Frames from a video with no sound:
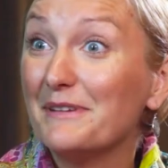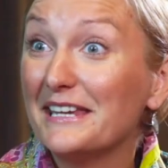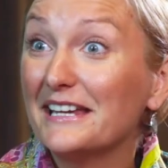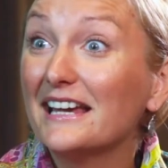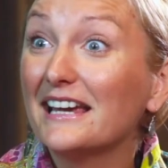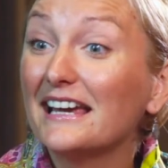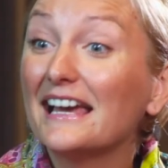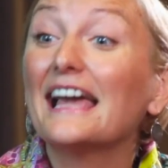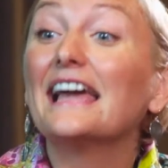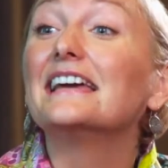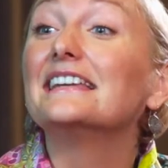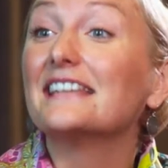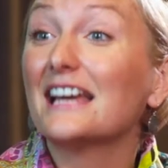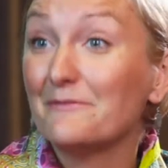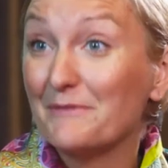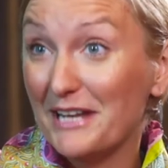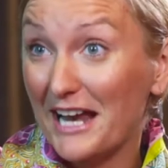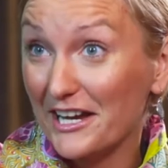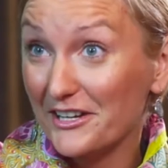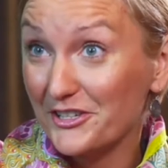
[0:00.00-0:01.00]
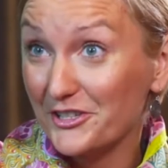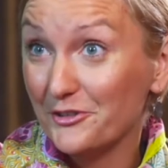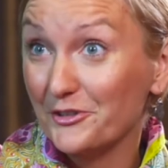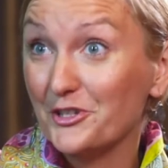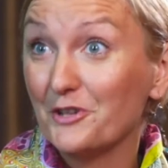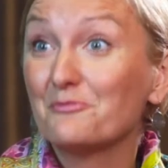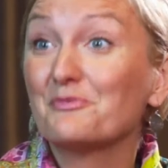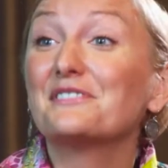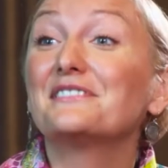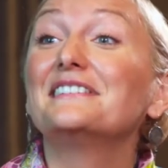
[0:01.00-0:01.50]
bigger. And I mean, I saw
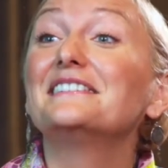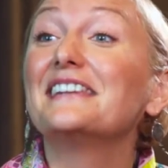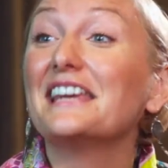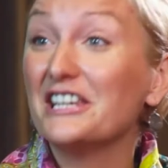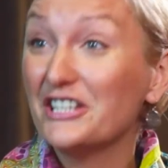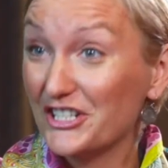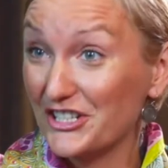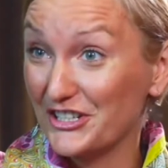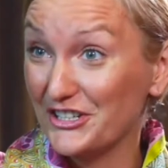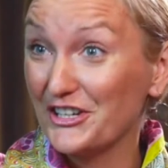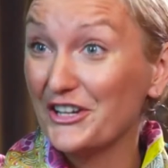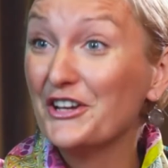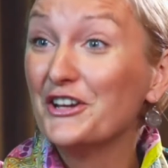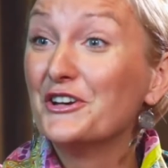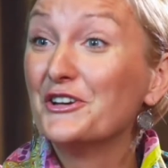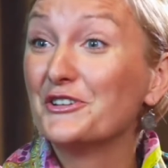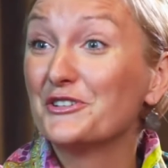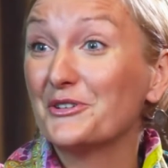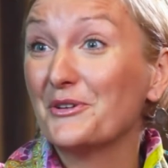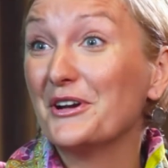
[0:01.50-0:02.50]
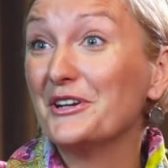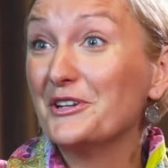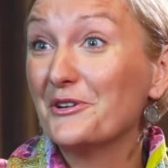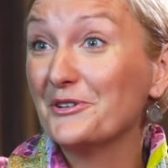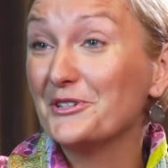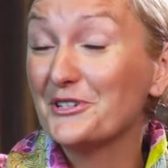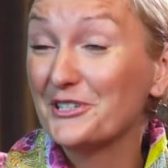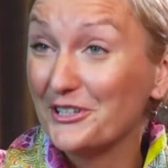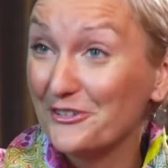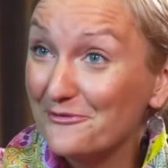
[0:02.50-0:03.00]
your presentation, so I
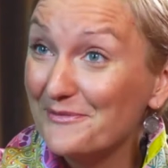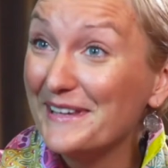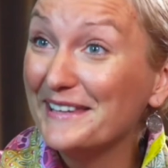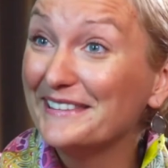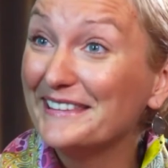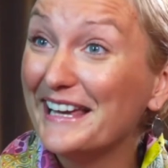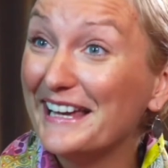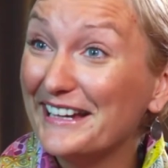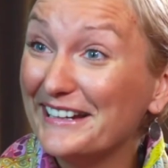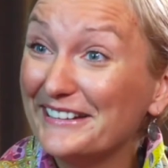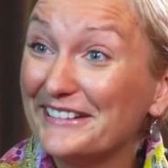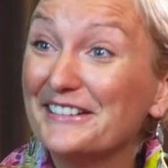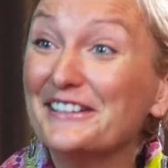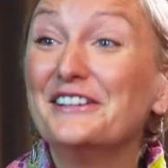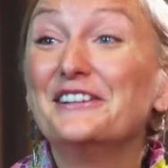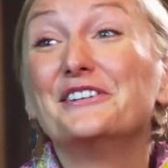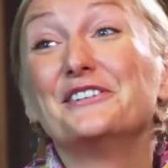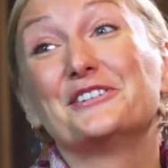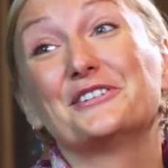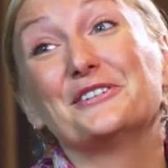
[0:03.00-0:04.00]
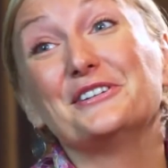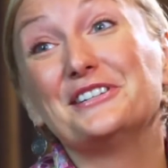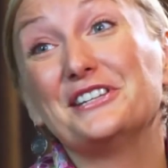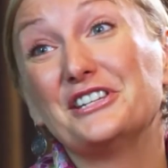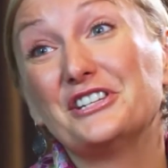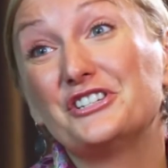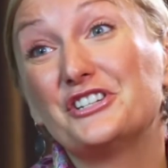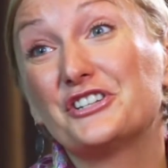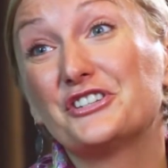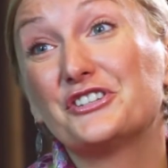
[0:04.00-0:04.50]
know you have been there. So it
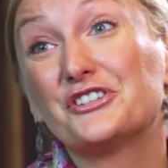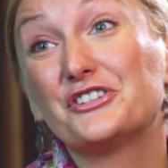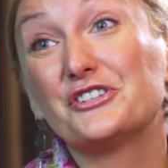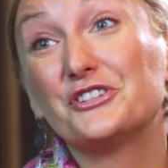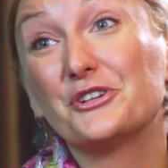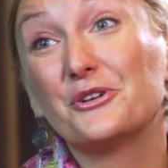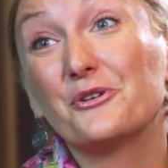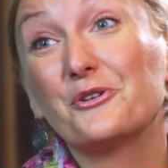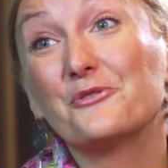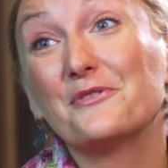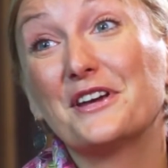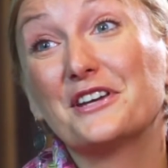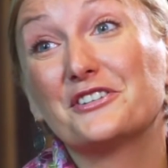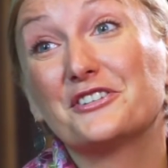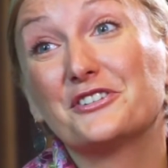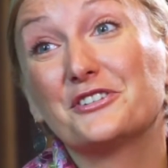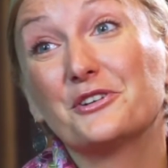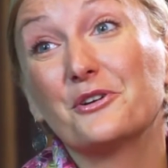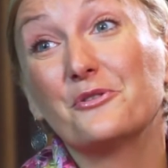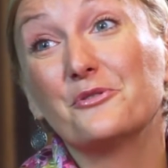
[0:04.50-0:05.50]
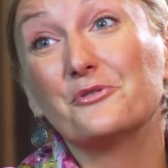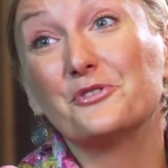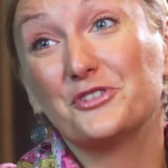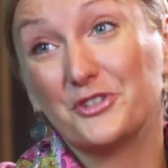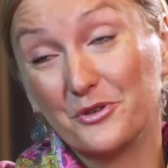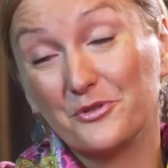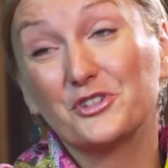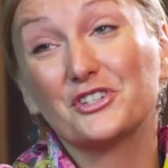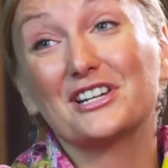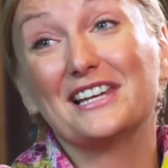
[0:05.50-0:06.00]
is just so, we're so
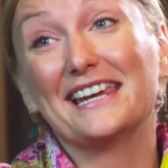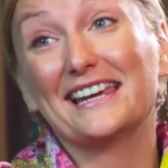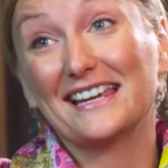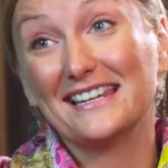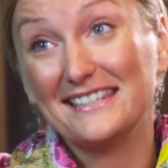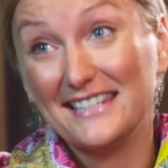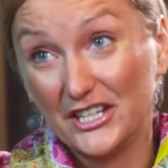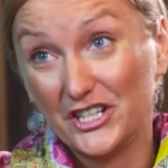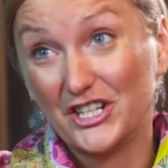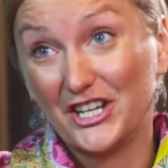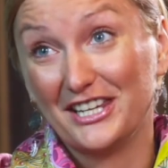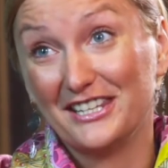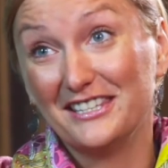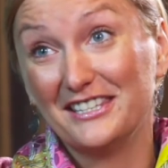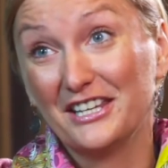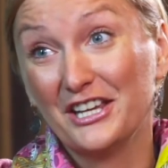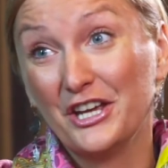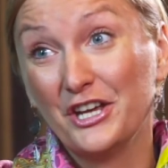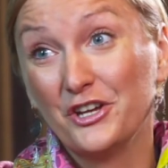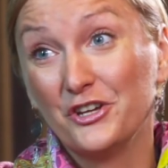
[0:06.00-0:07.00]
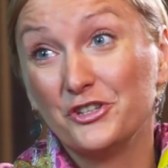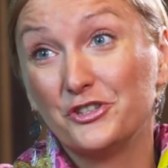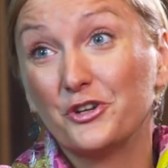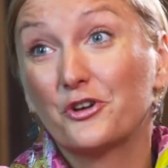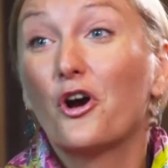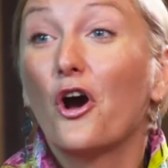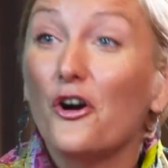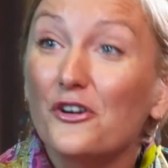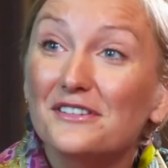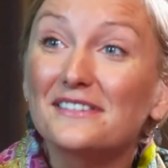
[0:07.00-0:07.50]
socially conditioned
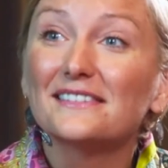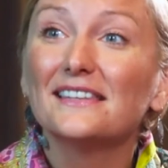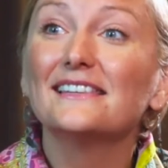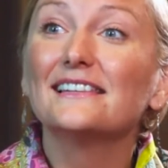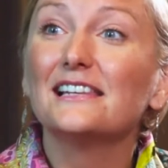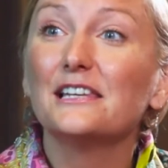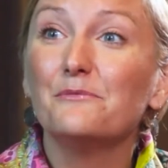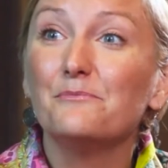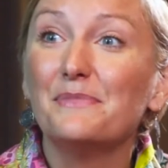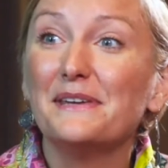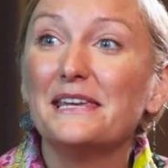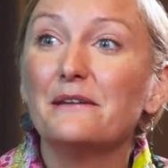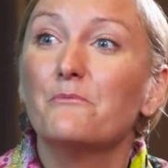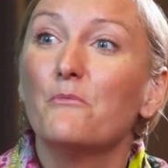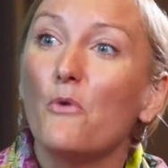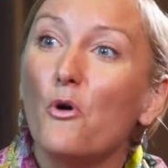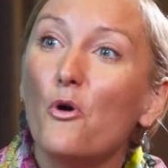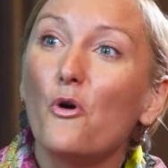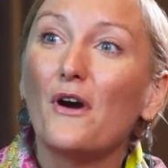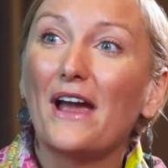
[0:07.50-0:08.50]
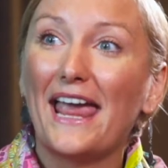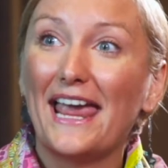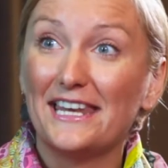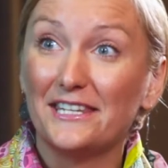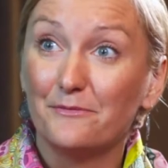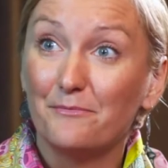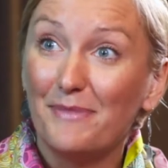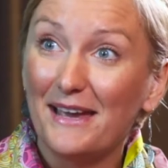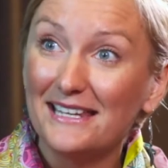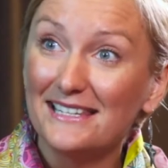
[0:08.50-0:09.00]
to constantly be more
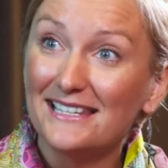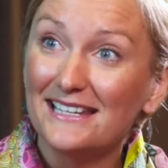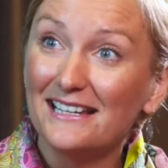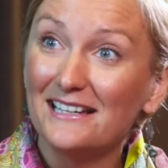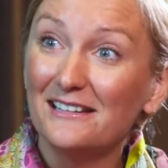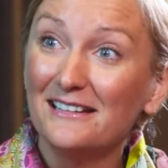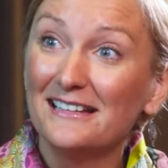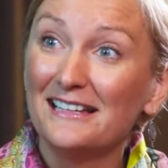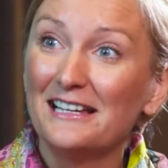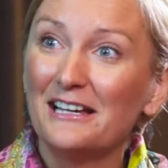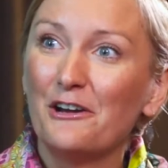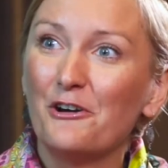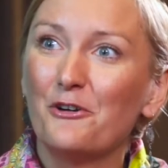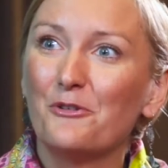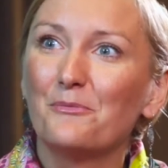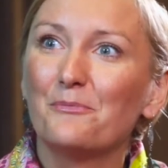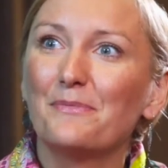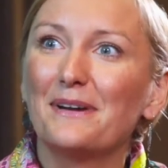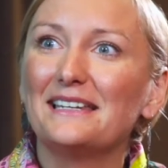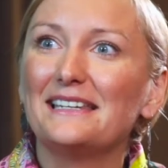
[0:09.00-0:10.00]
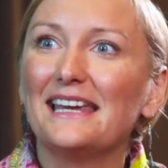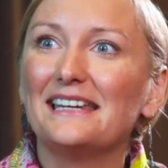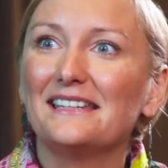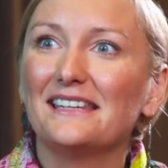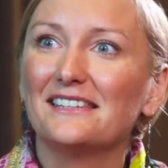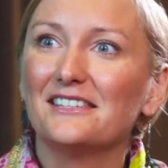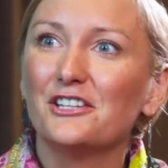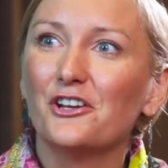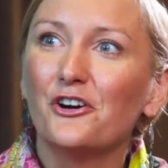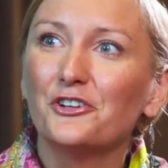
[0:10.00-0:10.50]
and better, but it
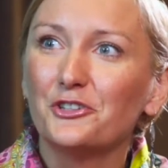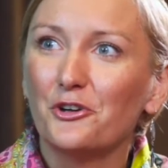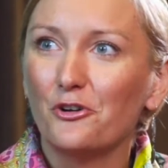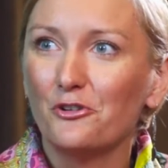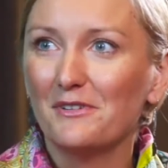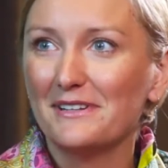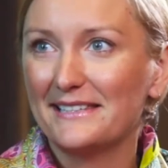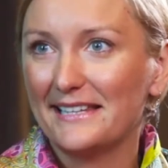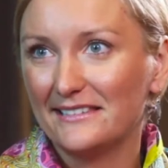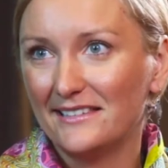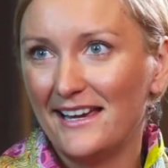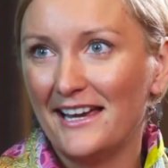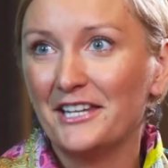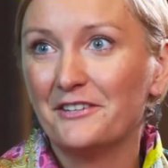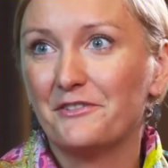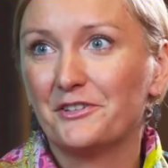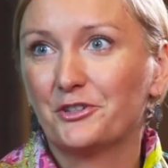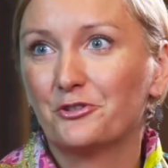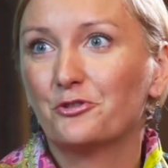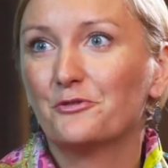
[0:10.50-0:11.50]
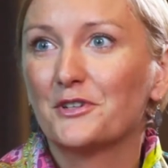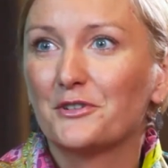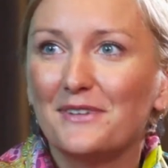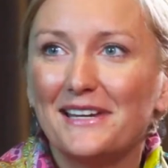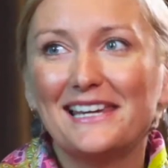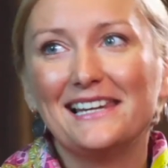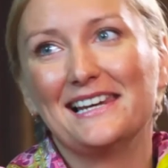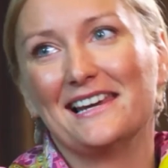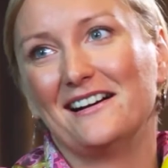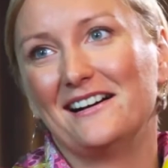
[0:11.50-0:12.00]
is not always aligned with who we
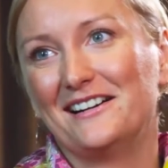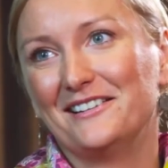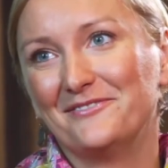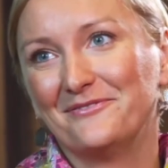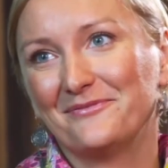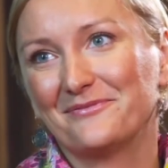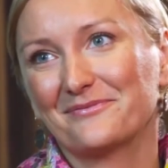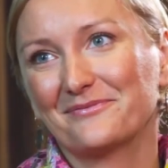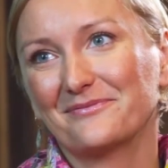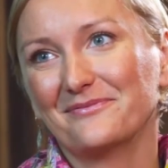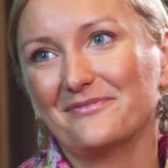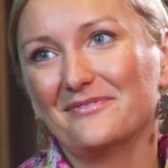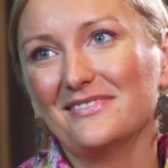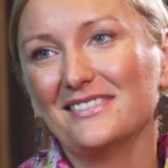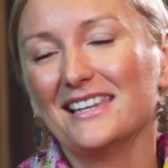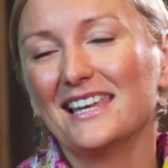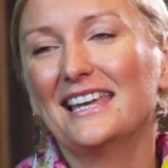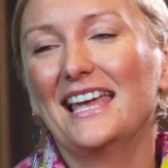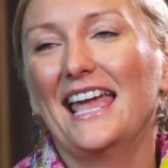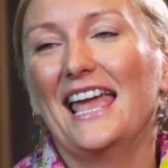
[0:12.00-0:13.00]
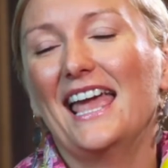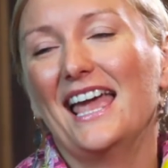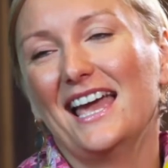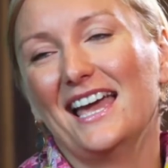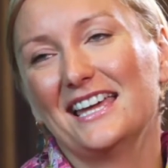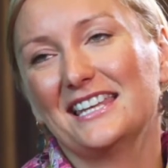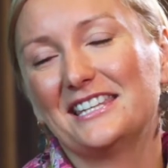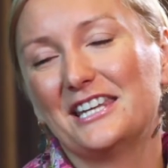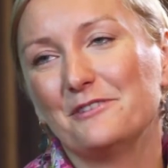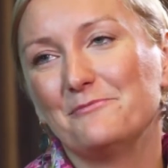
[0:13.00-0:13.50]
really are.
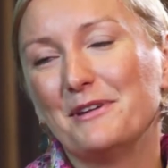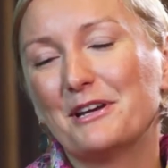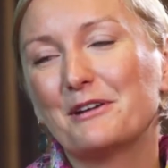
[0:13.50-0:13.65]
And a